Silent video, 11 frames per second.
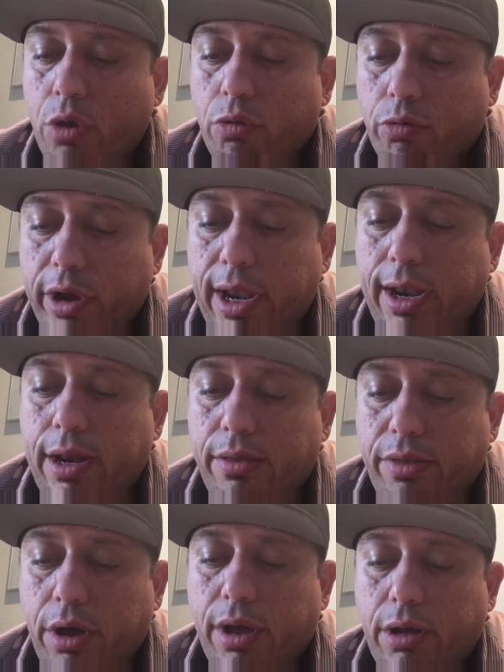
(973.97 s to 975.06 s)
Read
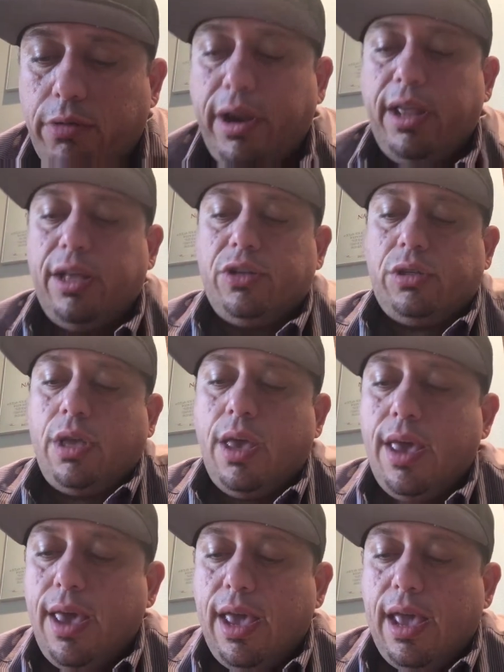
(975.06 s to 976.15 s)
the ingredients.
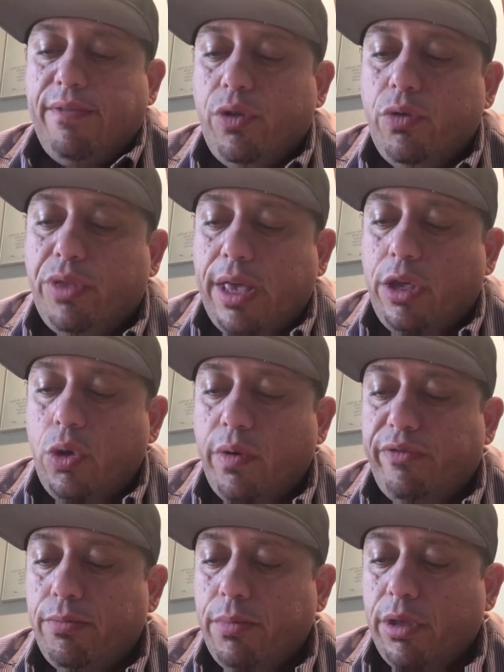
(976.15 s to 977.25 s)
If you think you are
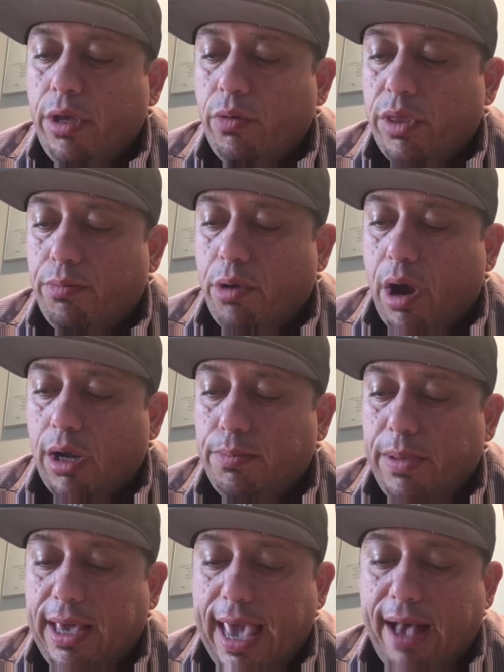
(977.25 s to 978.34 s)
familiar with the product,
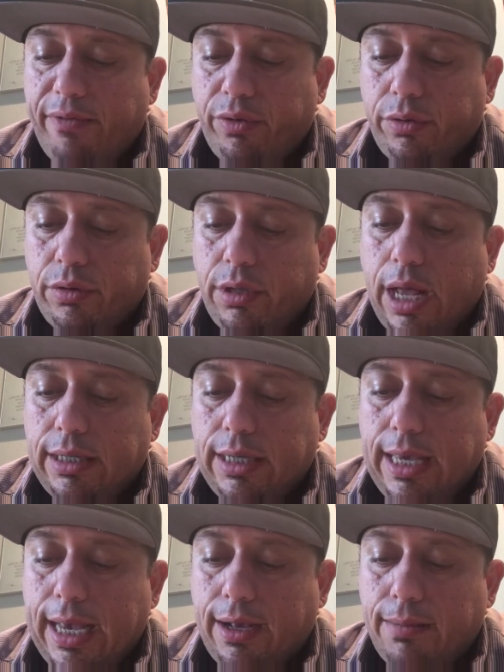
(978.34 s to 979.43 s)
be careful not to
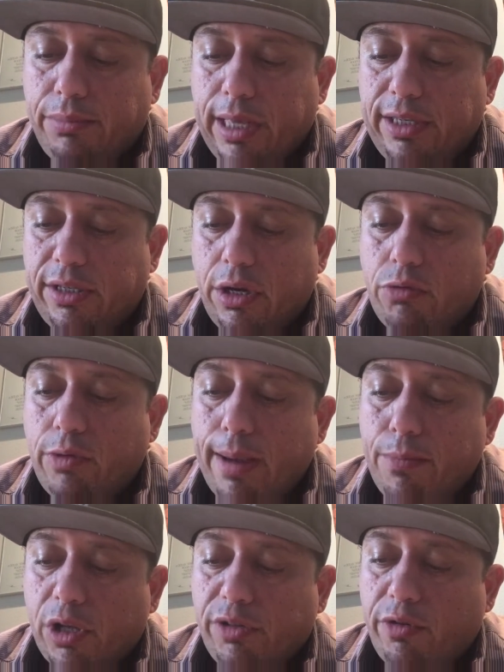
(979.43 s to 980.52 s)
get complacent.
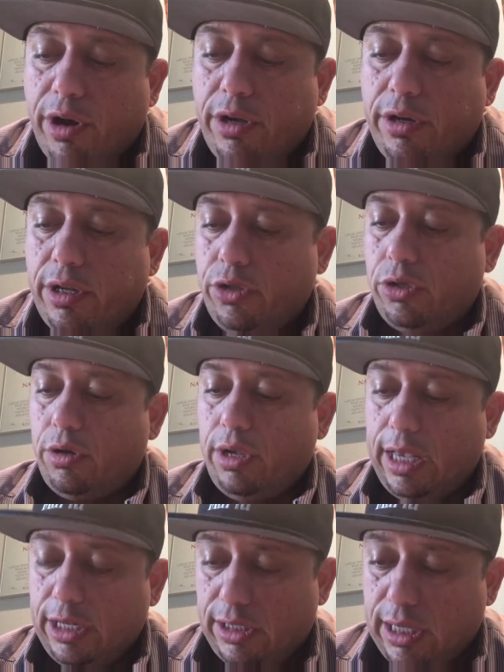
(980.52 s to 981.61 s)
Grape nuts, for
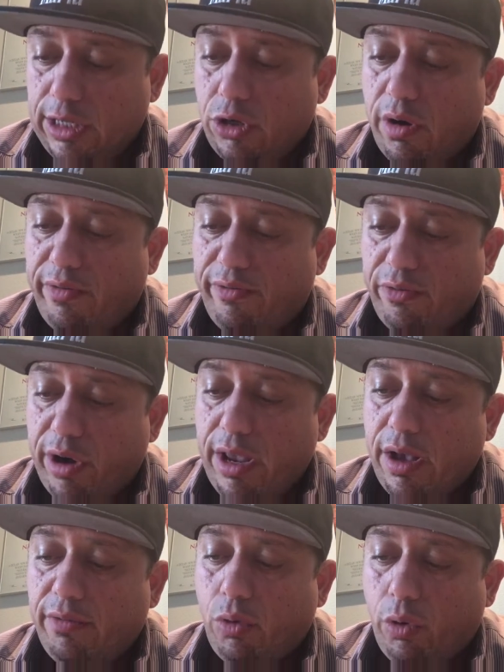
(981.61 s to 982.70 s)
instance, are free
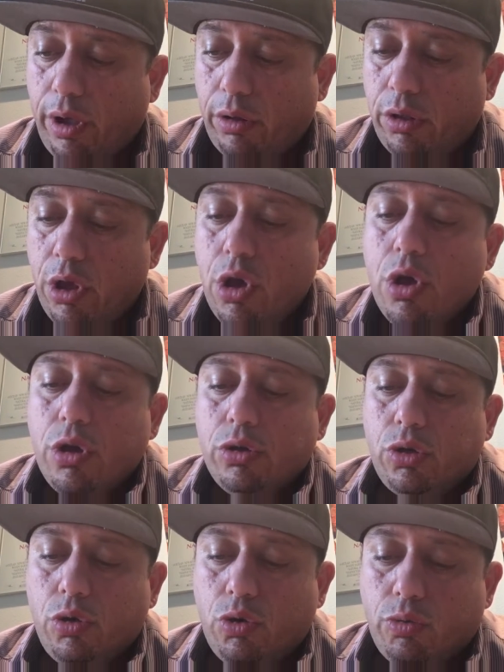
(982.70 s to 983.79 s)
of oil.
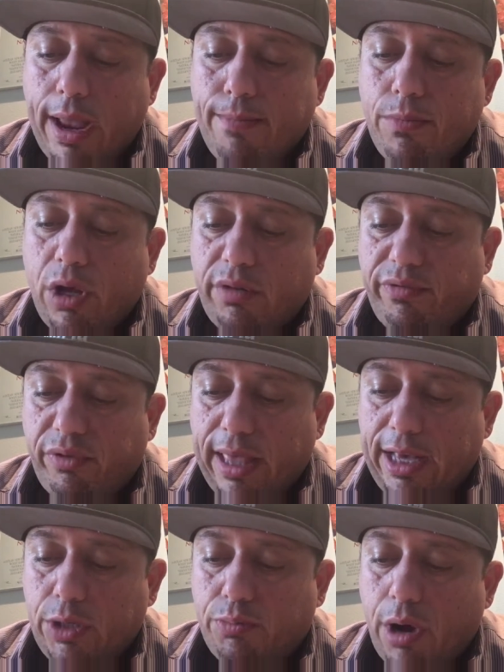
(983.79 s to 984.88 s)
So grape nut
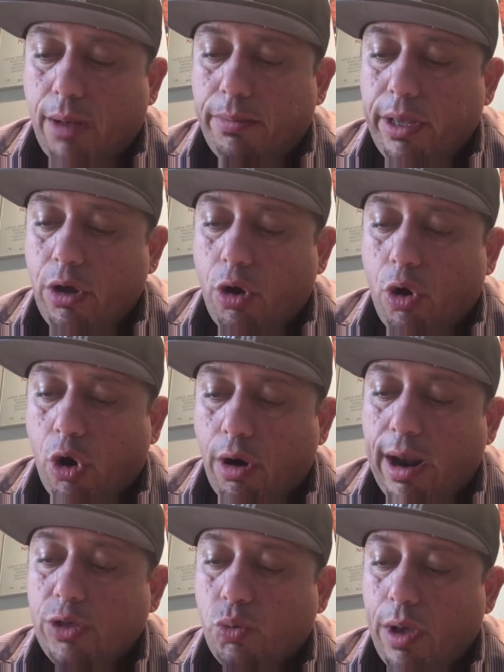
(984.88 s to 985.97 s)
flakes probably
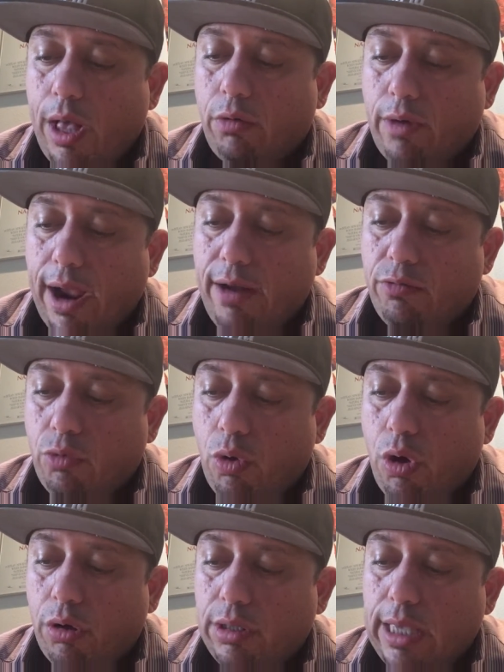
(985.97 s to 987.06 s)
are as well, right?
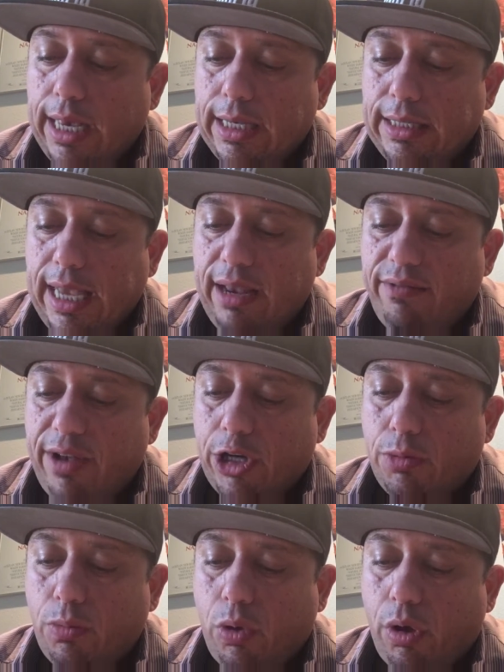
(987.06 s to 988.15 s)
Wrong. They contain
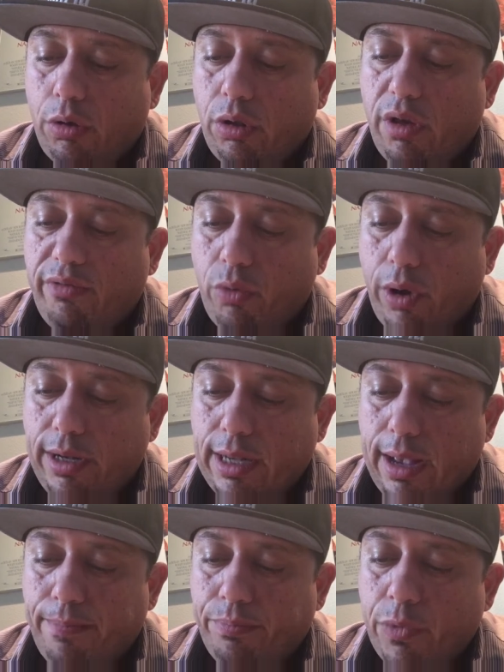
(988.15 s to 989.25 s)
vegetable oil. Avoid
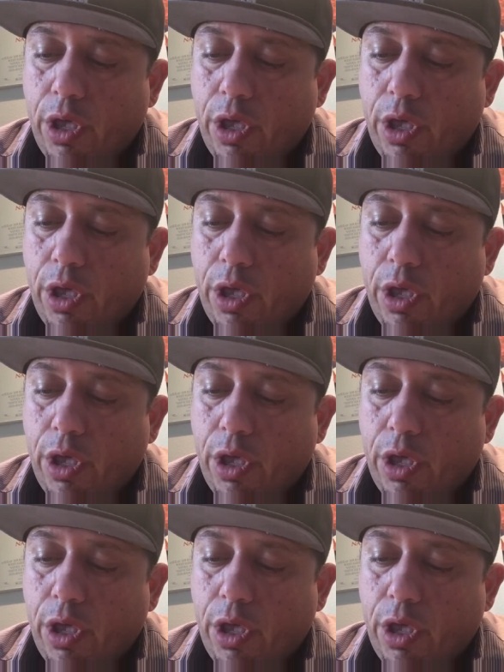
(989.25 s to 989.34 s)
them.